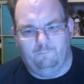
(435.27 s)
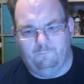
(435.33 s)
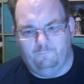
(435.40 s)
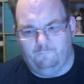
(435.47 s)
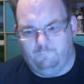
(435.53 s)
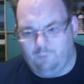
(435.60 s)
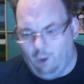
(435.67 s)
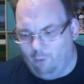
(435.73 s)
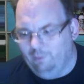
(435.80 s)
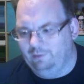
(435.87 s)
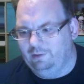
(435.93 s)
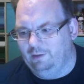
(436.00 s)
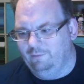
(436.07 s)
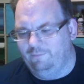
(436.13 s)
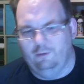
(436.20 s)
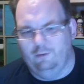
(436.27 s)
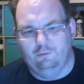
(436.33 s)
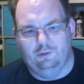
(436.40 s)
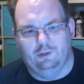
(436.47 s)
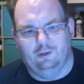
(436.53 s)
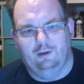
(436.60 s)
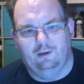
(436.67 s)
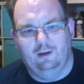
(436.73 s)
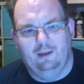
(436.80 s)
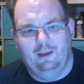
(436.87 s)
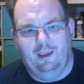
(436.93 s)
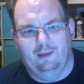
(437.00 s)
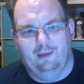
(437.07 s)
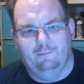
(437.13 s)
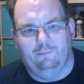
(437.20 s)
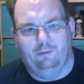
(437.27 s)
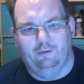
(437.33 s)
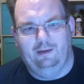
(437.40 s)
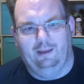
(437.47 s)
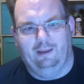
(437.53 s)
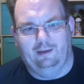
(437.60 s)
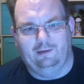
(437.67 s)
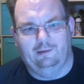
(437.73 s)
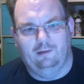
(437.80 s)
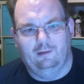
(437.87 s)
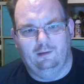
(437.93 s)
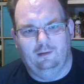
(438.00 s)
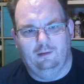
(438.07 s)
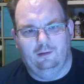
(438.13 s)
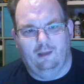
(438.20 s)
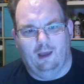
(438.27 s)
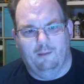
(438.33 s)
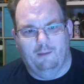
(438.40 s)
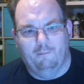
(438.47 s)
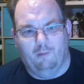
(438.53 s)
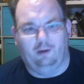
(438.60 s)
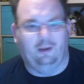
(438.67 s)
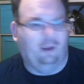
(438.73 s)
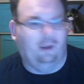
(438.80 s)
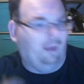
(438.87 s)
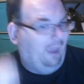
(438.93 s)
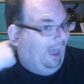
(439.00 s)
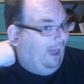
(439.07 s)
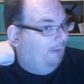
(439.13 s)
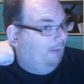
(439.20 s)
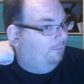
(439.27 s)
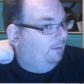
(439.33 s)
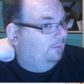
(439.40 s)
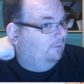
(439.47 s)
go into the future and predict a market cap